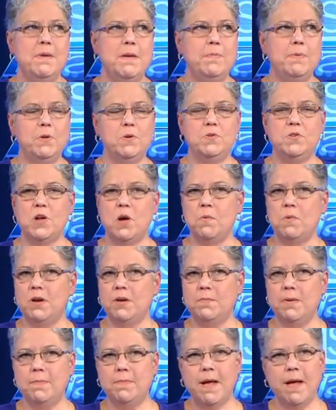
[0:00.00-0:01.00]
People who don't
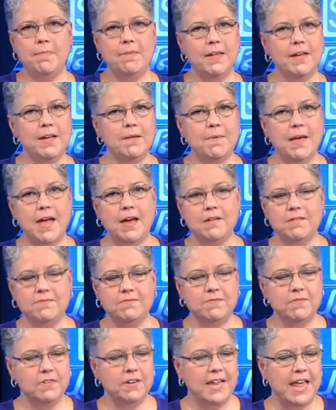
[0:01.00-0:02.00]
want to be public about
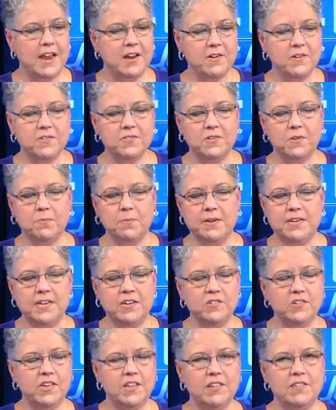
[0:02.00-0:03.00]
letters or
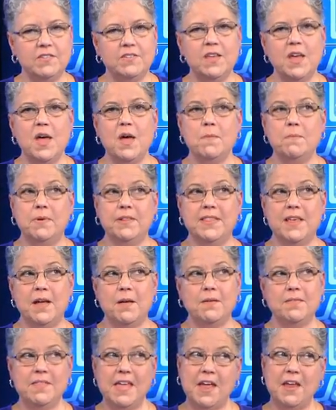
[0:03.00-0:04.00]
petitions, but
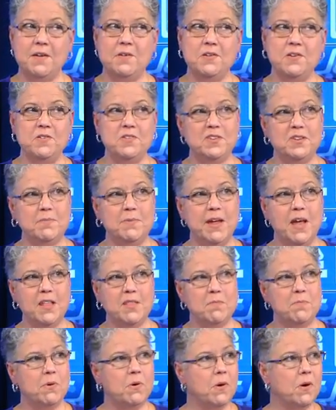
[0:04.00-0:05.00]
they'll, they used to be
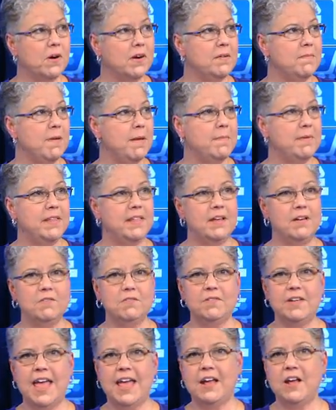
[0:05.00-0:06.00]
on the board, and maybe
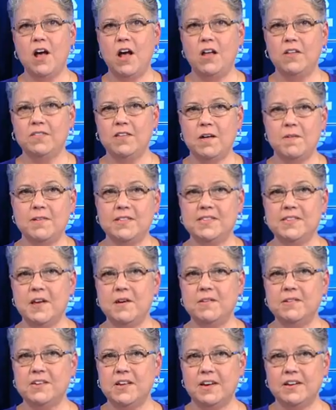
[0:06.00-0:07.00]
they'll call
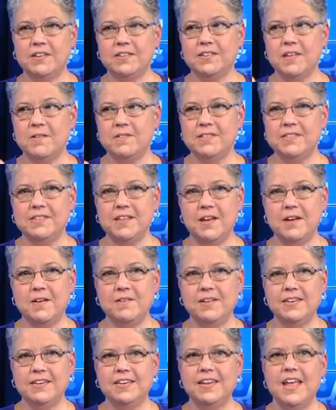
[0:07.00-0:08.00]
so-and-so and talk to
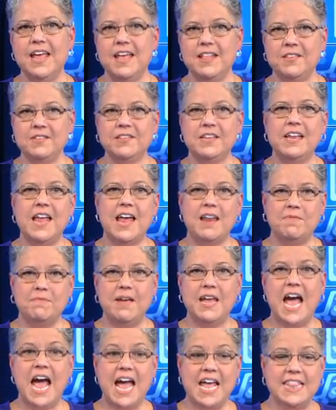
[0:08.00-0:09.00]
so-and-so, and there's a lot of
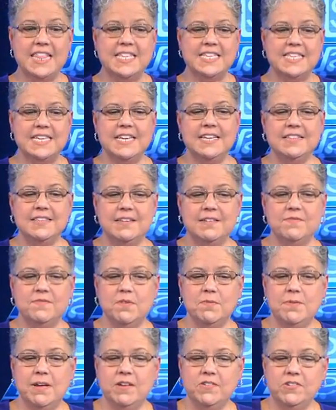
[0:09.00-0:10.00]
behind-the-scenes
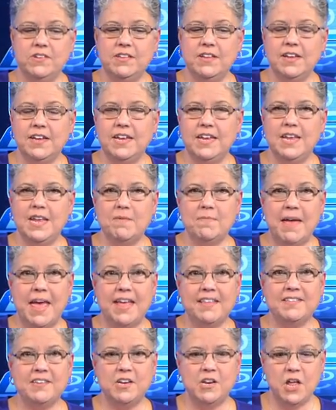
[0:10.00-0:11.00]
information that can get
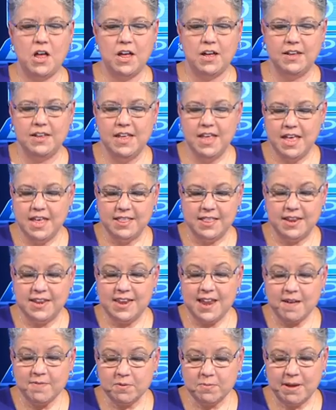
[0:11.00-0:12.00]
passed along that
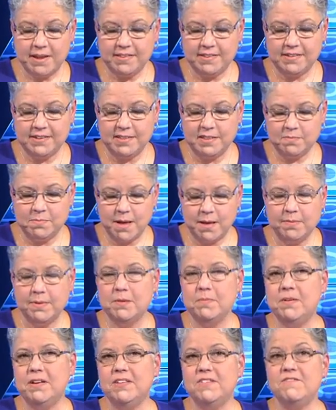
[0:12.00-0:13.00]
never makes it to the
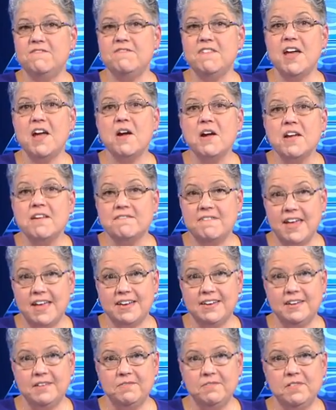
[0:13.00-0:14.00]
public, but is very
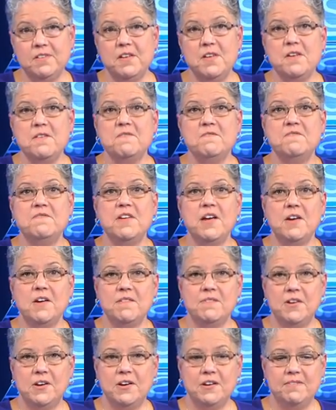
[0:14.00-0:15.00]
effective,
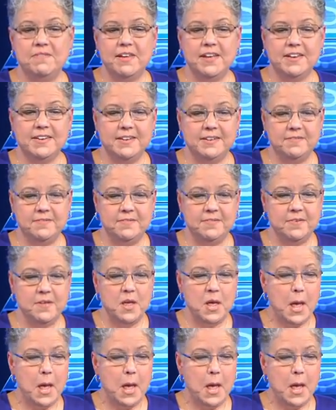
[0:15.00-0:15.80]
very, very effective.